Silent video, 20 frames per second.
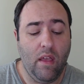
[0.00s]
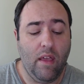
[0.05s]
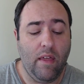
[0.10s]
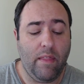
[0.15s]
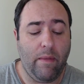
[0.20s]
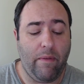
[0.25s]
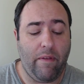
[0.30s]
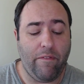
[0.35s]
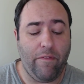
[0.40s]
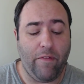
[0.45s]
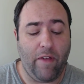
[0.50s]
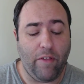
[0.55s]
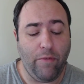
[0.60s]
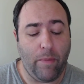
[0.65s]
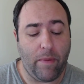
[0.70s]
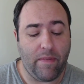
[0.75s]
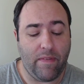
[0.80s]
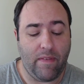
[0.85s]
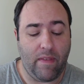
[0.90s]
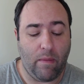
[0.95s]
Then we have a
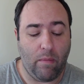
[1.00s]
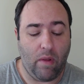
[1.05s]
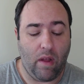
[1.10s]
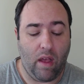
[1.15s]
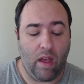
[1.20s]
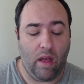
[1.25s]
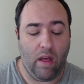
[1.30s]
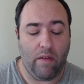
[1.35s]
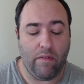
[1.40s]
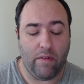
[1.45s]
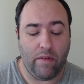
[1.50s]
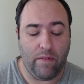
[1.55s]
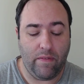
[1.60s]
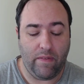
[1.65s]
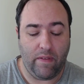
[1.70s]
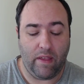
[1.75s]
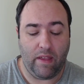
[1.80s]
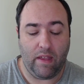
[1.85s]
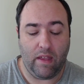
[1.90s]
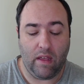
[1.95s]
flashback scene where Oliver
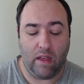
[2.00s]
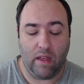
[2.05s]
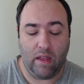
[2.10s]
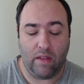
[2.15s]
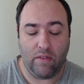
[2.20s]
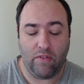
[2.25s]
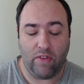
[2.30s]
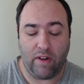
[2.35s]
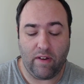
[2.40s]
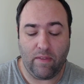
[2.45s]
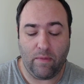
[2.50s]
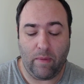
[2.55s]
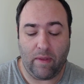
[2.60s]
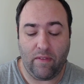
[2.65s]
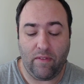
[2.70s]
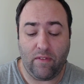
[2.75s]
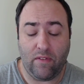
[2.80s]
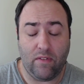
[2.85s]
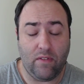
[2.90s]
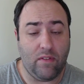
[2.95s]
sees uh, China's
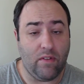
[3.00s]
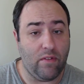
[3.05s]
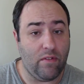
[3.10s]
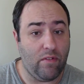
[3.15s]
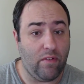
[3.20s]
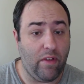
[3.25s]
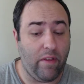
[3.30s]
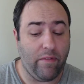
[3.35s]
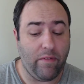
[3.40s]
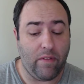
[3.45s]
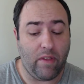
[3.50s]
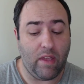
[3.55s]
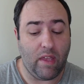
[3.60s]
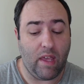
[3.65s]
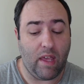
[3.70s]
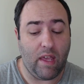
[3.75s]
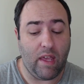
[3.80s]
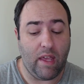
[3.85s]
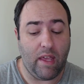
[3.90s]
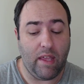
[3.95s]
wife's delivery
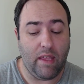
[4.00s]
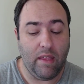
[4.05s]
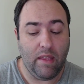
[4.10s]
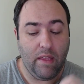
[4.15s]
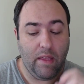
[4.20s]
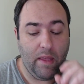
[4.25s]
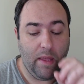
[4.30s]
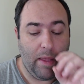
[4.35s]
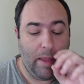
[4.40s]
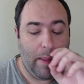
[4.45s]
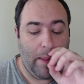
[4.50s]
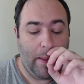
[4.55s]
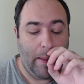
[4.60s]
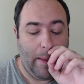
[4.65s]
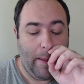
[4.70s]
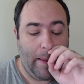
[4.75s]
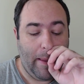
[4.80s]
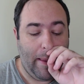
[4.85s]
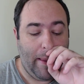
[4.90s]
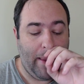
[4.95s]
guy,
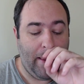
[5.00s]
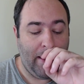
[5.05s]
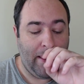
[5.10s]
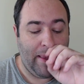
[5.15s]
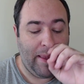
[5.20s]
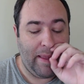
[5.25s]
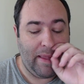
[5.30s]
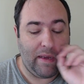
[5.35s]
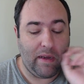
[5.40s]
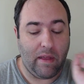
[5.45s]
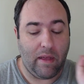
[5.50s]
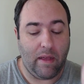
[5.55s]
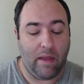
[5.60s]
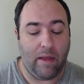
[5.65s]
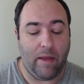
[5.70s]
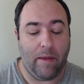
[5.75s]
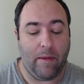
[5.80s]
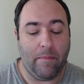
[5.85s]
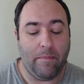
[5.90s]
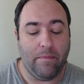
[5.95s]
and
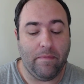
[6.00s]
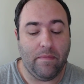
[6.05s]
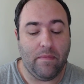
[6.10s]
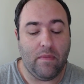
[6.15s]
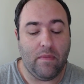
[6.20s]
um,